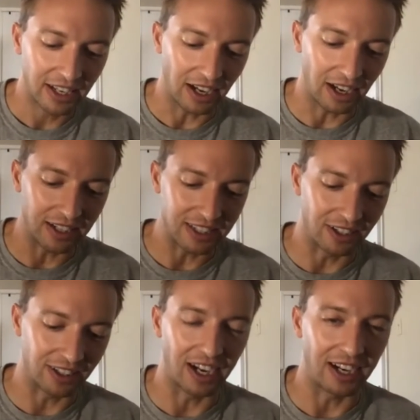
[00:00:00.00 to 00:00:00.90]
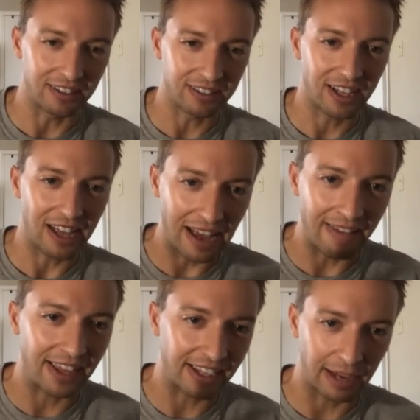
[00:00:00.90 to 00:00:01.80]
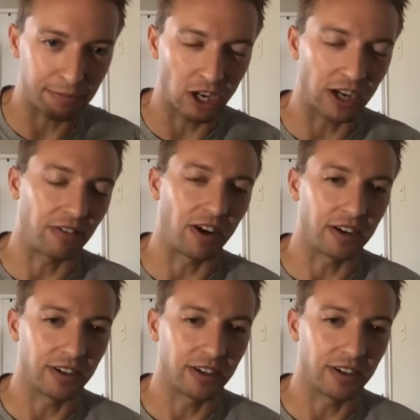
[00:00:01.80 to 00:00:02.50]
on young guys. And they kept Jacques Vaughn.